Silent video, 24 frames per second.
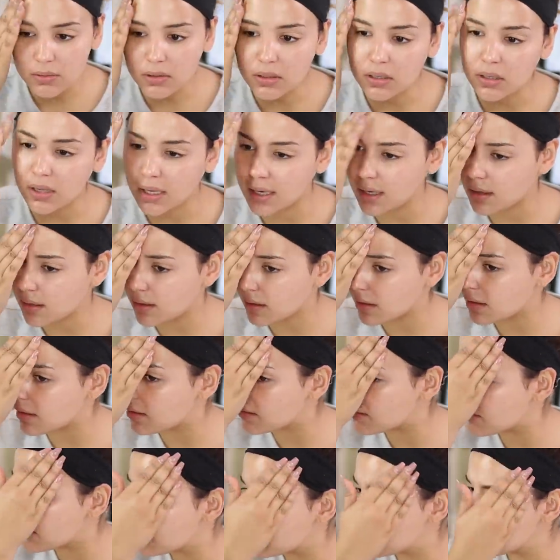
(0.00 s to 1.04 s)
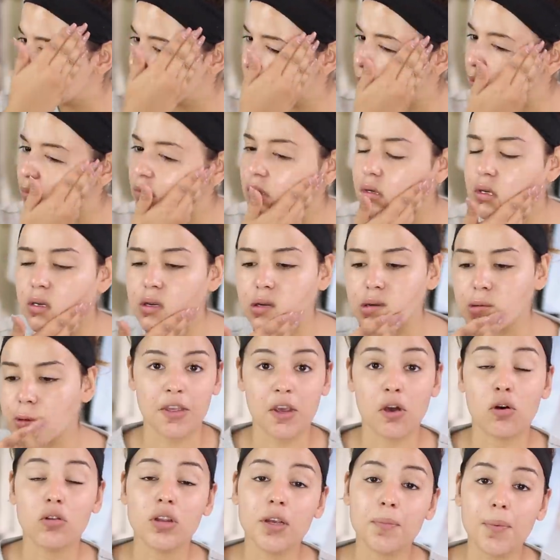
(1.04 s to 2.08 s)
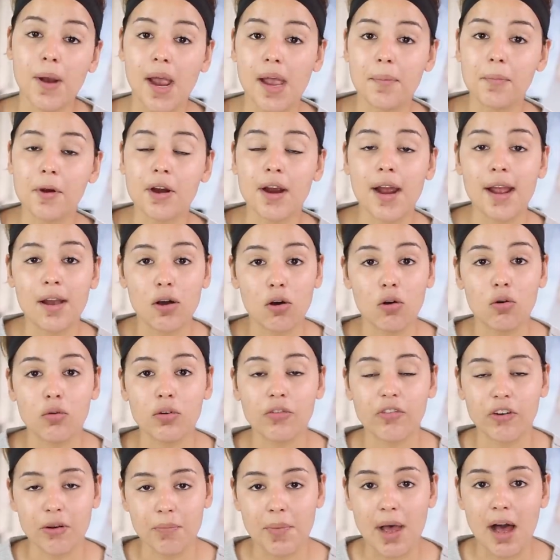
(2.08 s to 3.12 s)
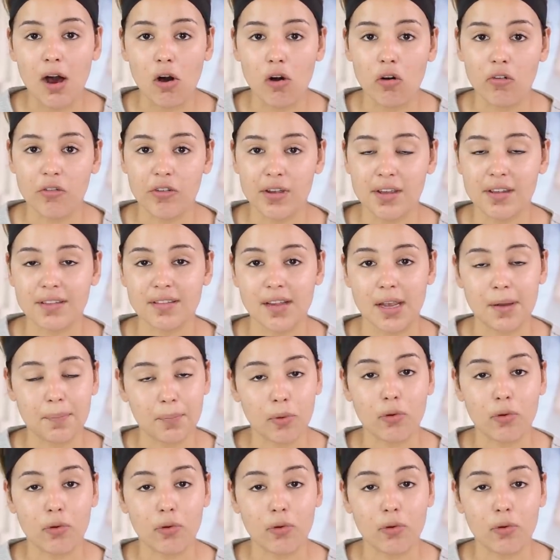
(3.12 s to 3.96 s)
really like this. The only primer I own from e l f is a